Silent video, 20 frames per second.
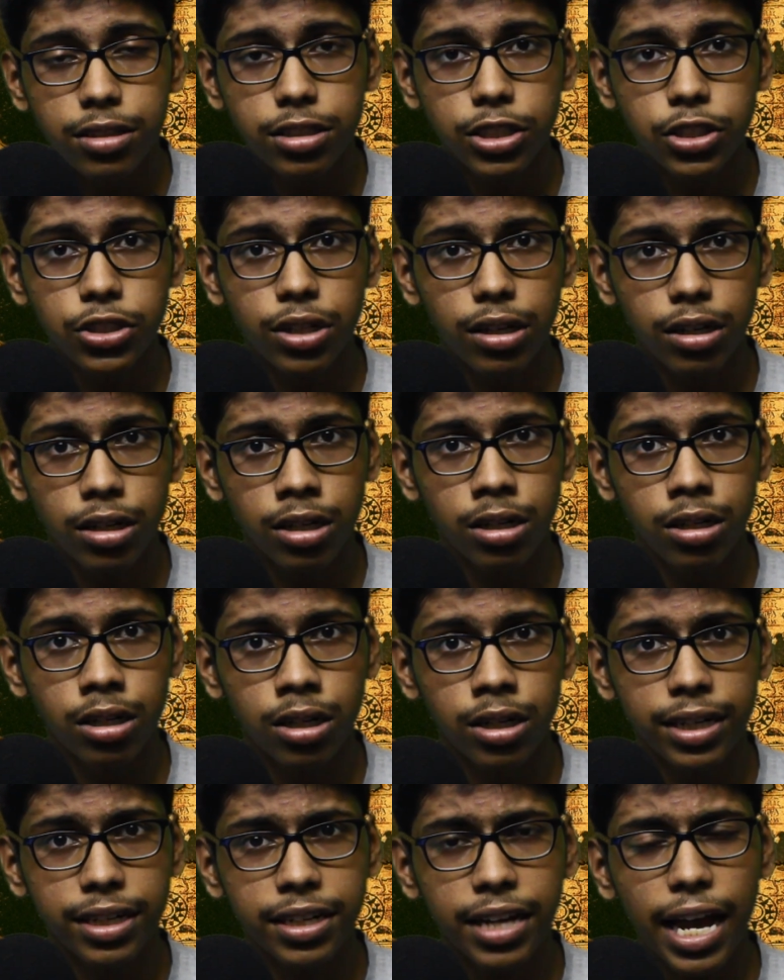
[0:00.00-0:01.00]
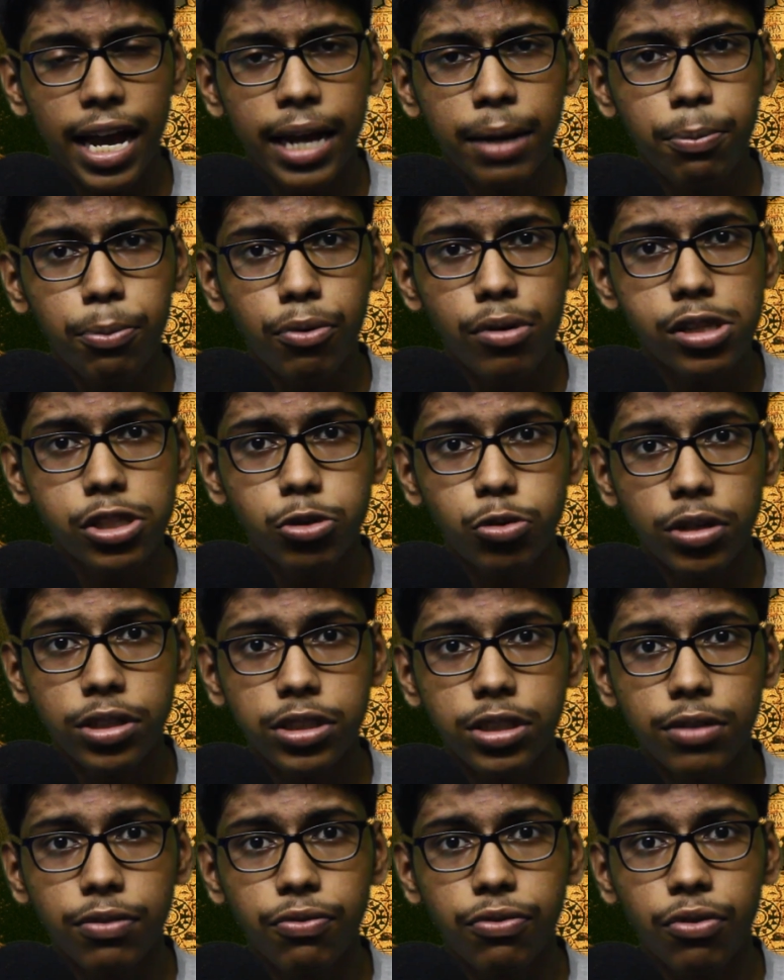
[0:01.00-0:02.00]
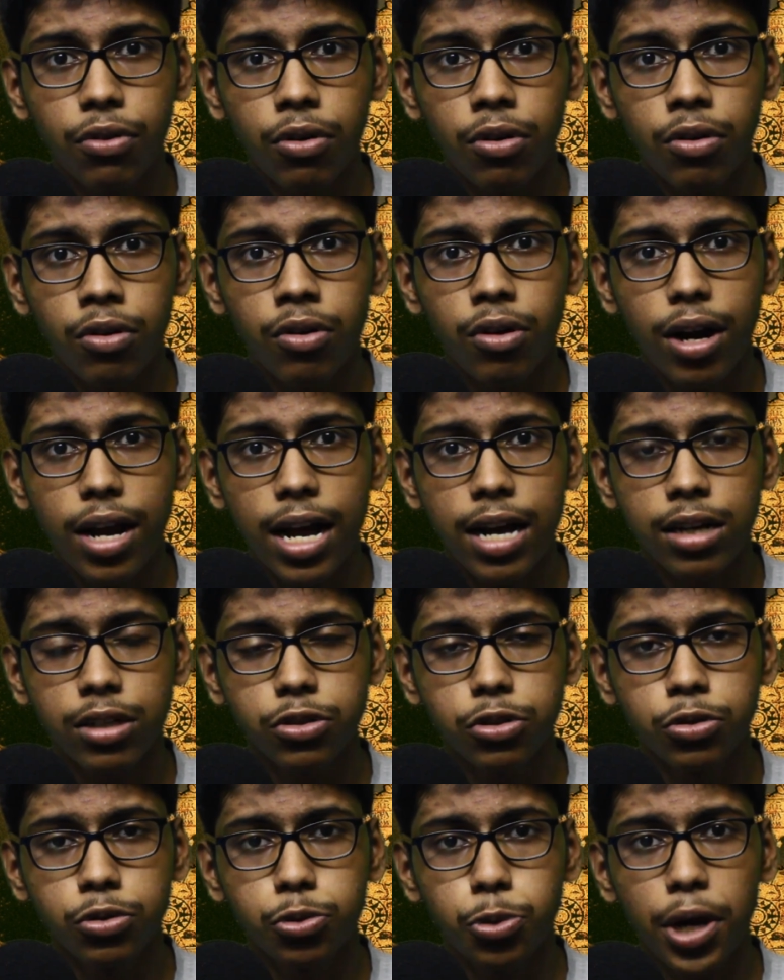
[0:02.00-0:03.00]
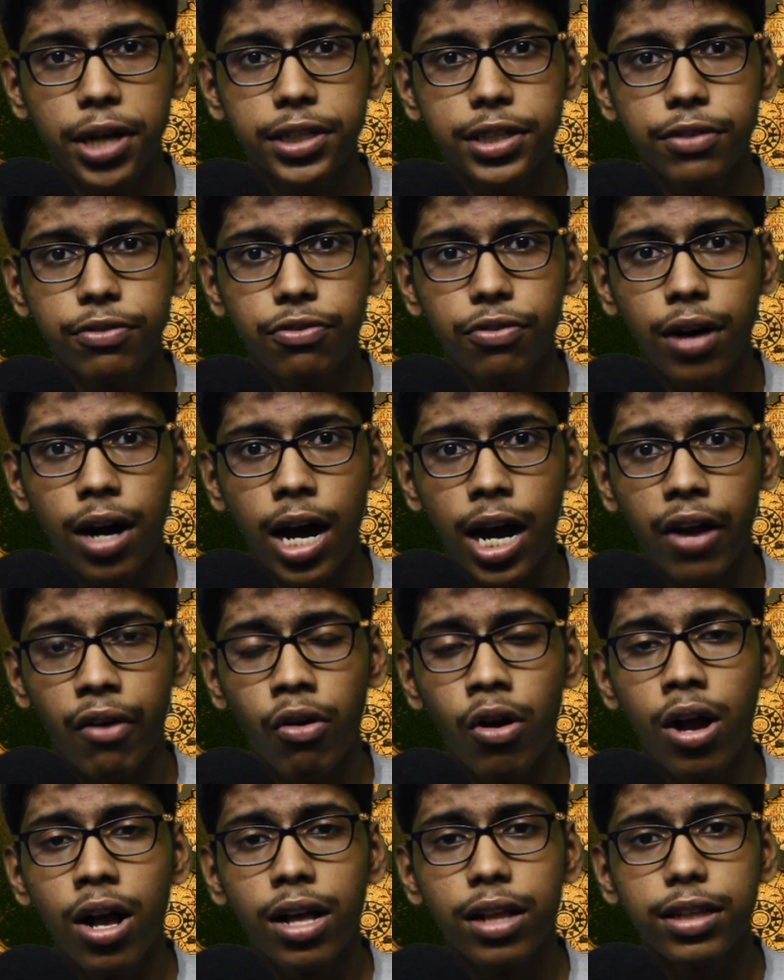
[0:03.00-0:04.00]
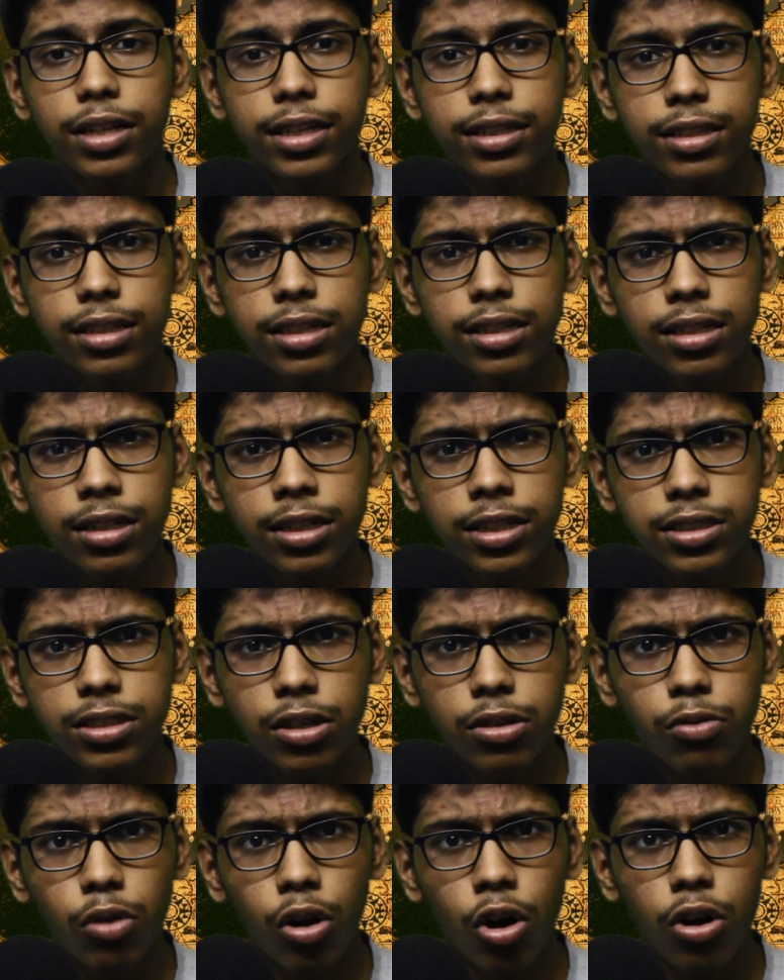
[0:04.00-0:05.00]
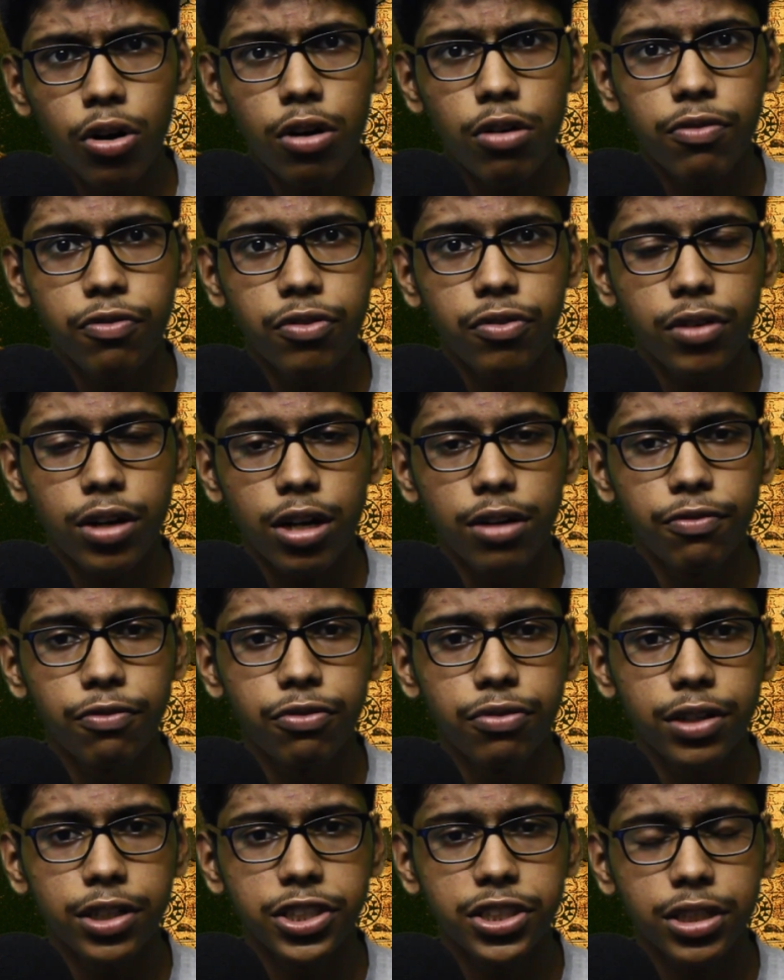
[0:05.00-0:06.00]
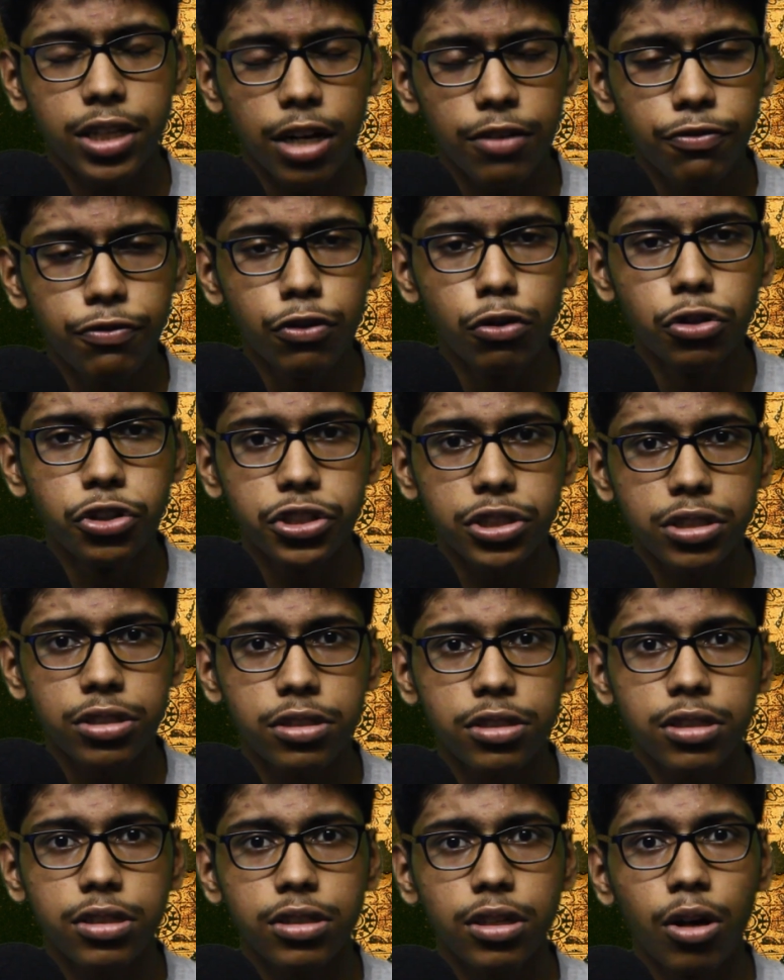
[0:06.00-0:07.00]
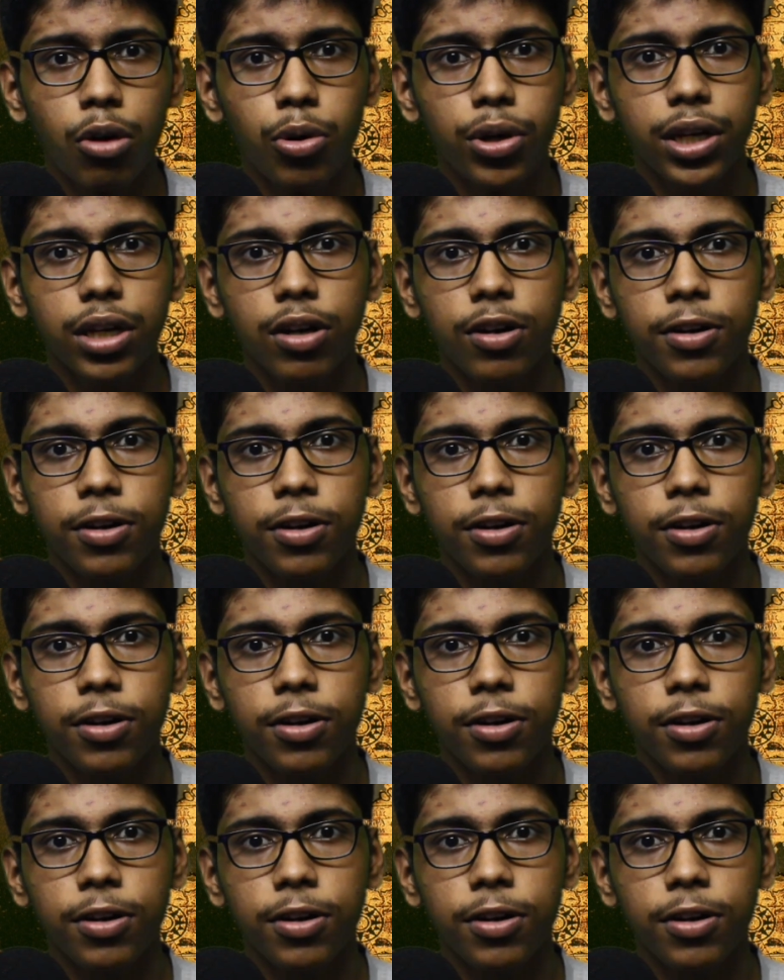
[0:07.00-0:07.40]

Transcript: uh, in April 24 uh, to 25, it, there is a lot of confusions going on.